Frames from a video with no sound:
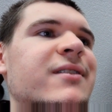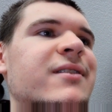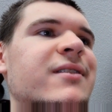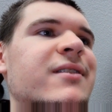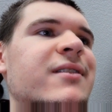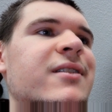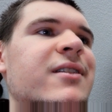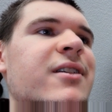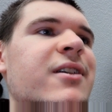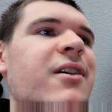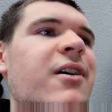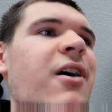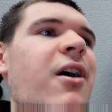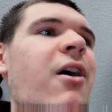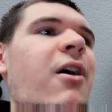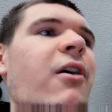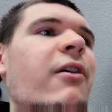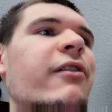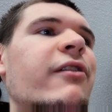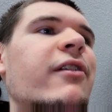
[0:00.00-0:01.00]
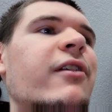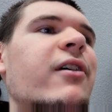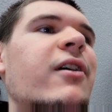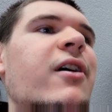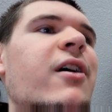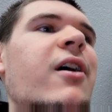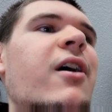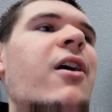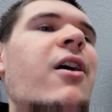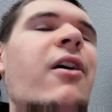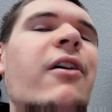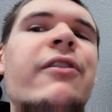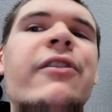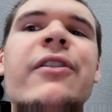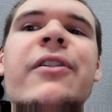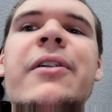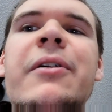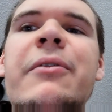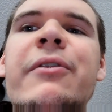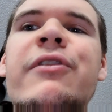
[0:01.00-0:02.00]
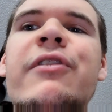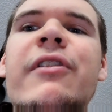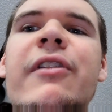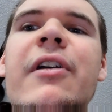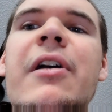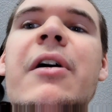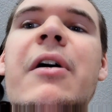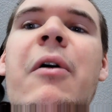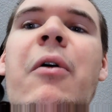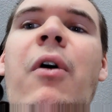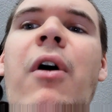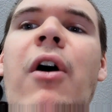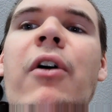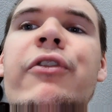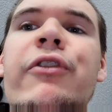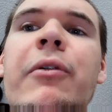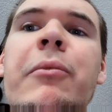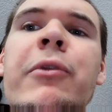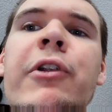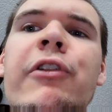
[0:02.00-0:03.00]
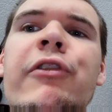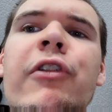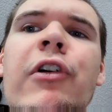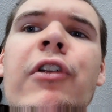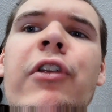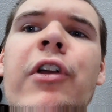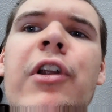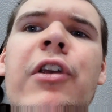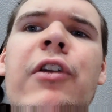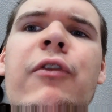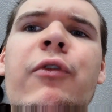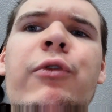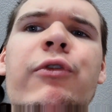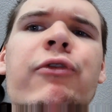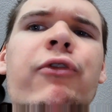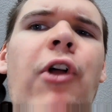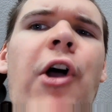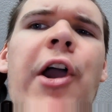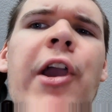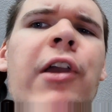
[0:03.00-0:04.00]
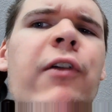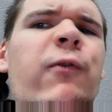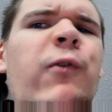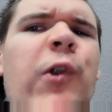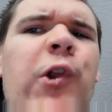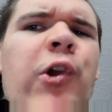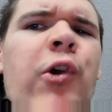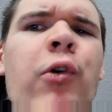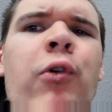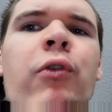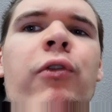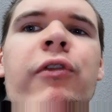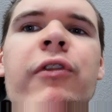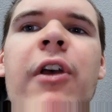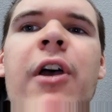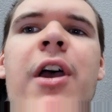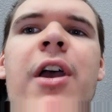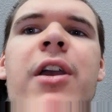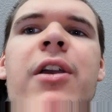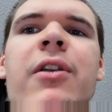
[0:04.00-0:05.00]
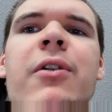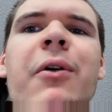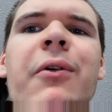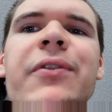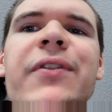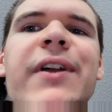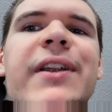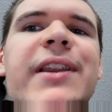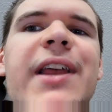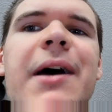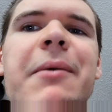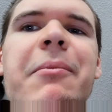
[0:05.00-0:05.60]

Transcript: So he was just... Well, somebody said that he was flagging videos. You don't think that might